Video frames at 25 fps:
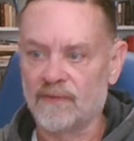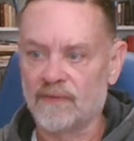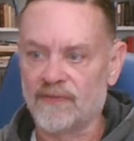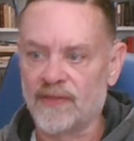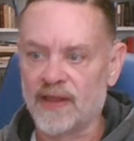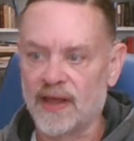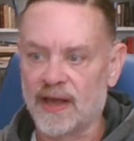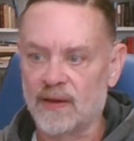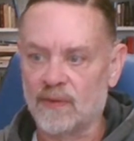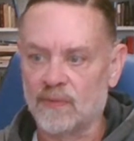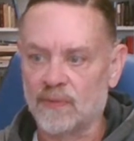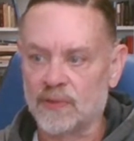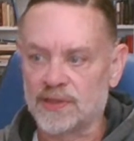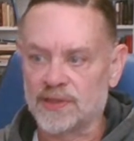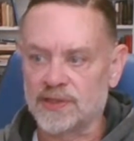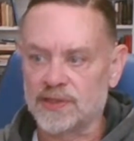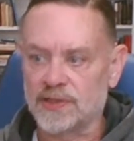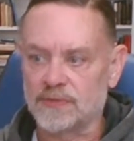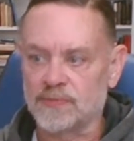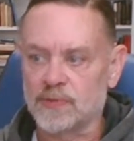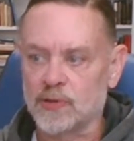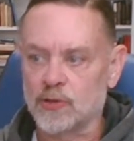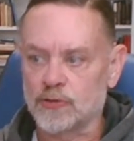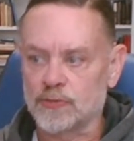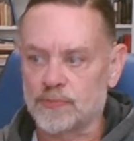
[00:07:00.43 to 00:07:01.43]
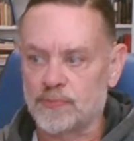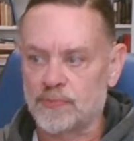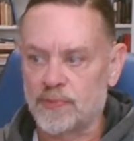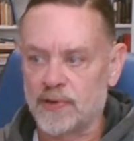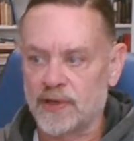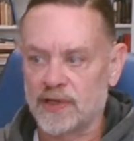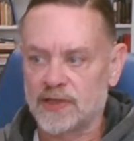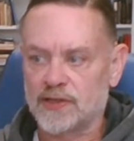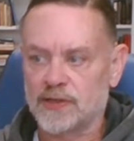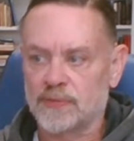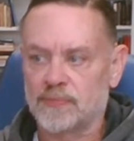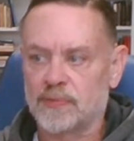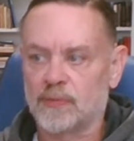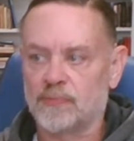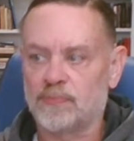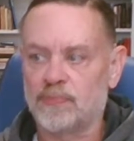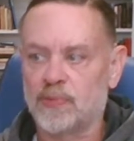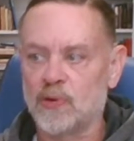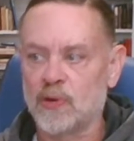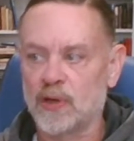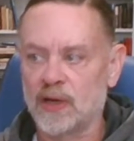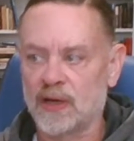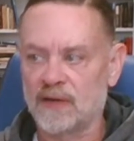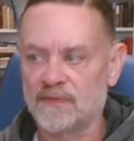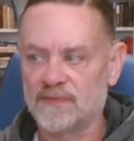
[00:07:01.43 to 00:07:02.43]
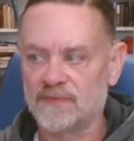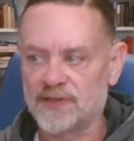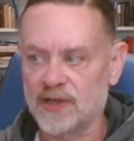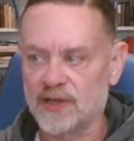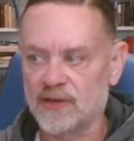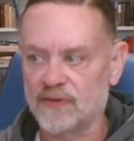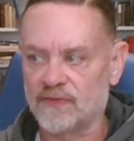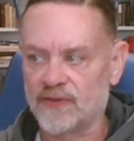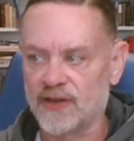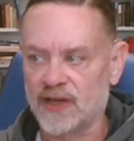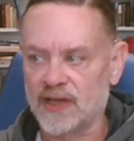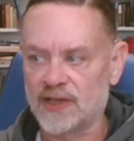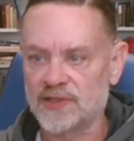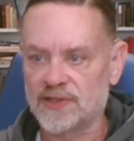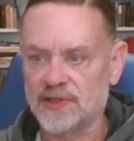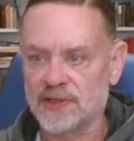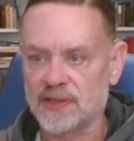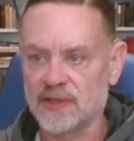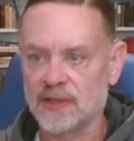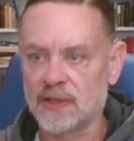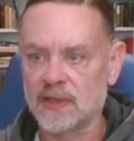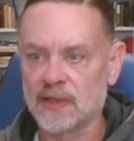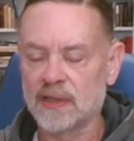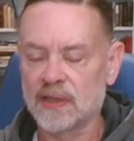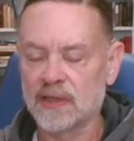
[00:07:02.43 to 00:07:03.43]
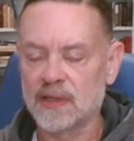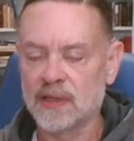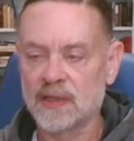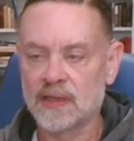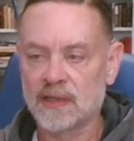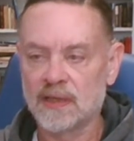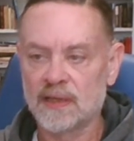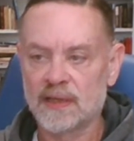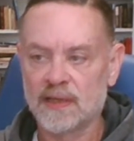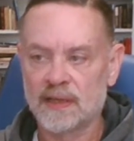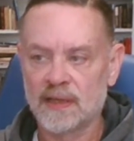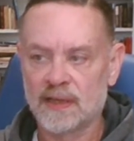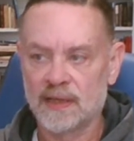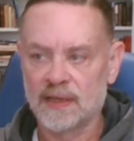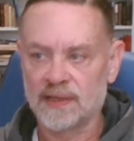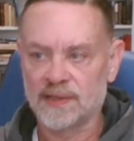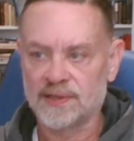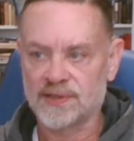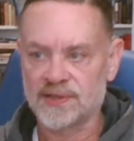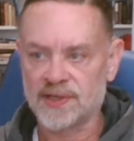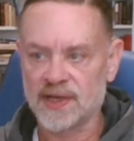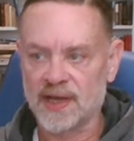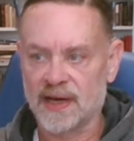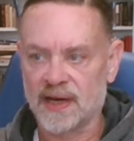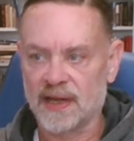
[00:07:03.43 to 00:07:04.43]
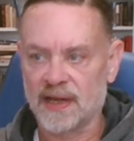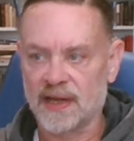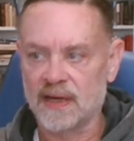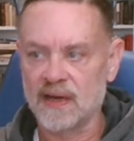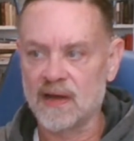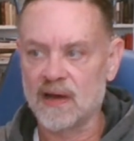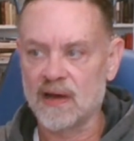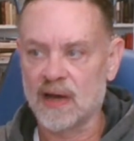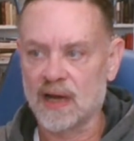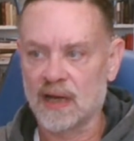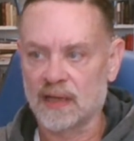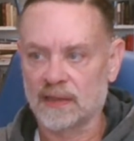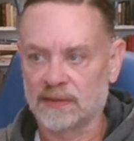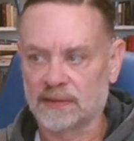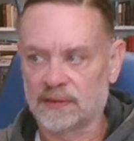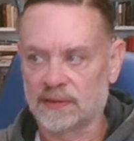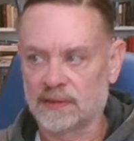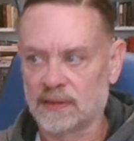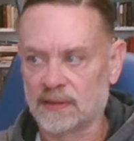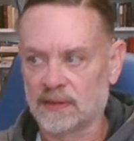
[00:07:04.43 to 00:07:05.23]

of that which is most principal point of salvation is set at naught.